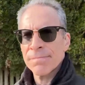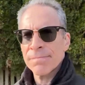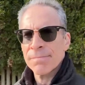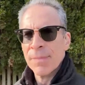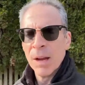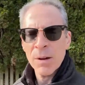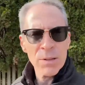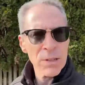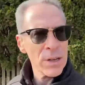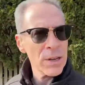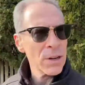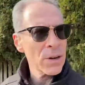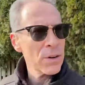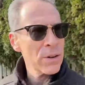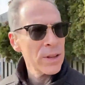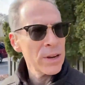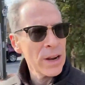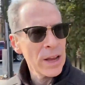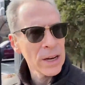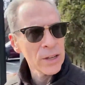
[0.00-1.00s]
I was going to go to the
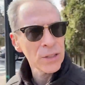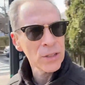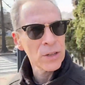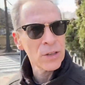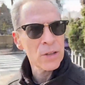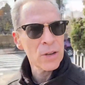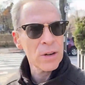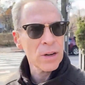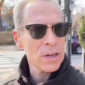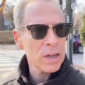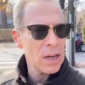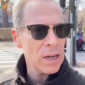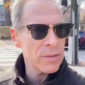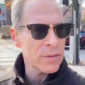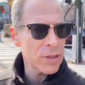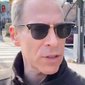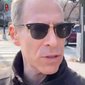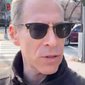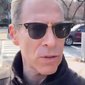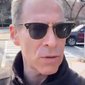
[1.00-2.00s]
National Archives
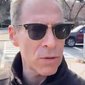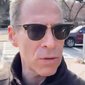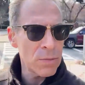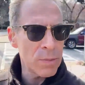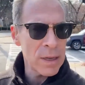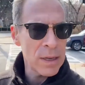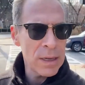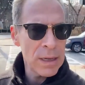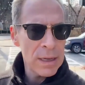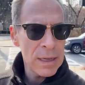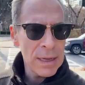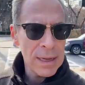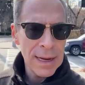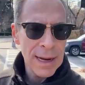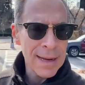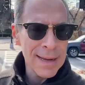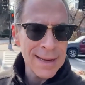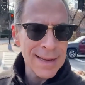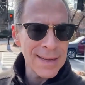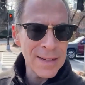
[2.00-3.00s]
too, but
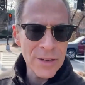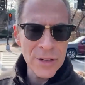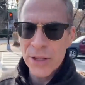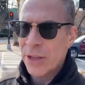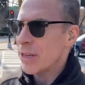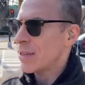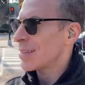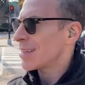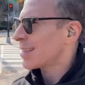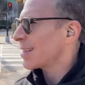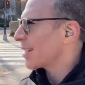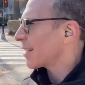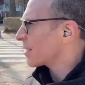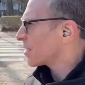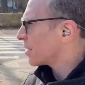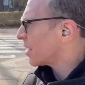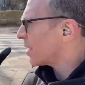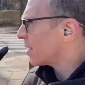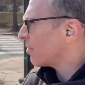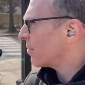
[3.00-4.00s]
each of these things
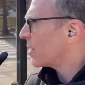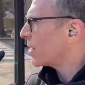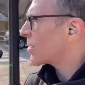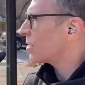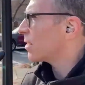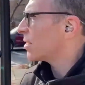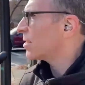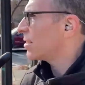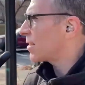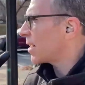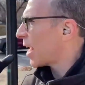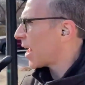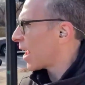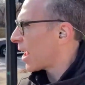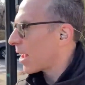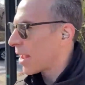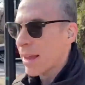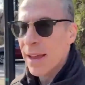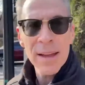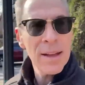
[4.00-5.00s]
kind of needs a
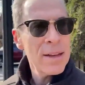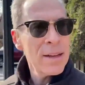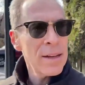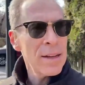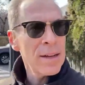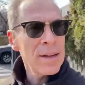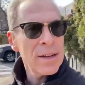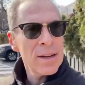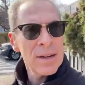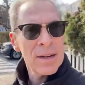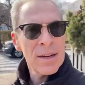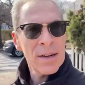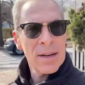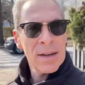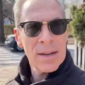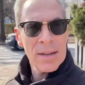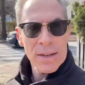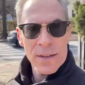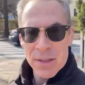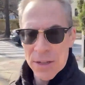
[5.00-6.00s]
day
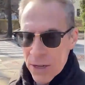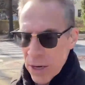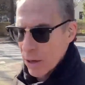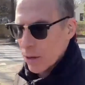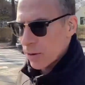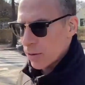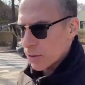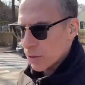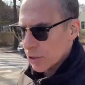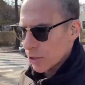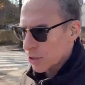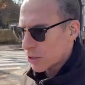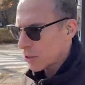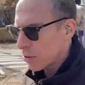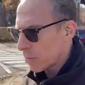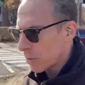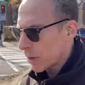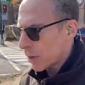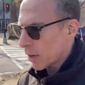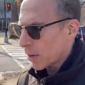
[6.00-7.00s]
on its own just to
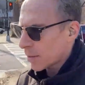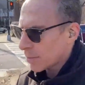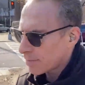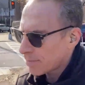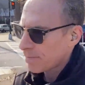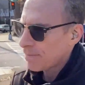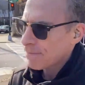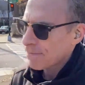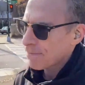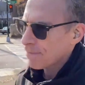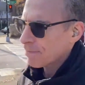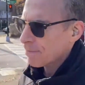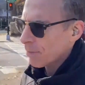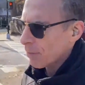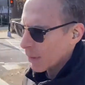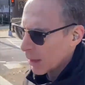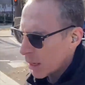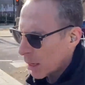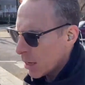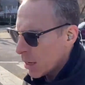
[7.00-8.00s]
be
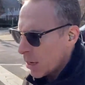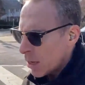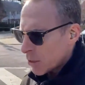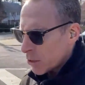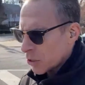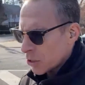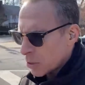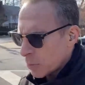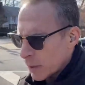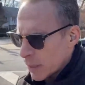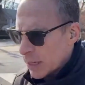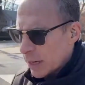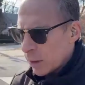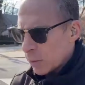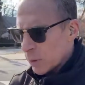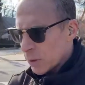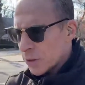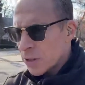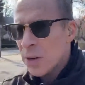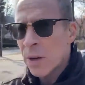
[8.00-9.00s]
dealt
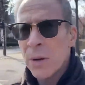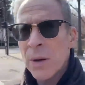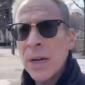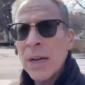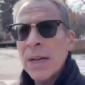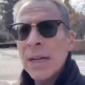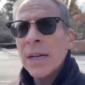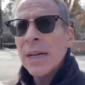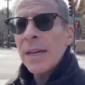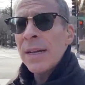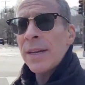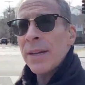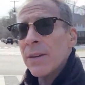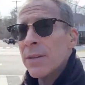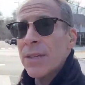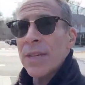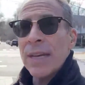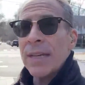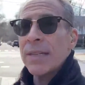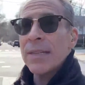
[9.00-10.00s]
with. So here's
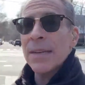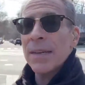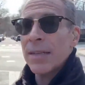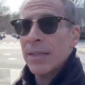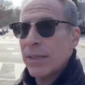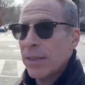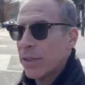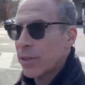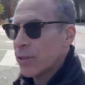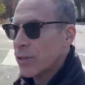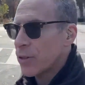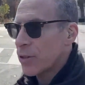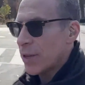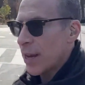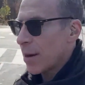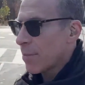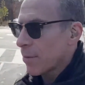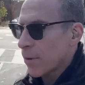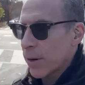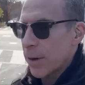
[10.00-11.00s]
Anton Dilger's
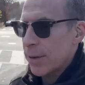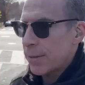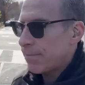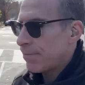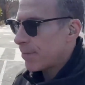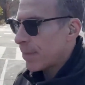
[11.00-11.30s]
neighborhood.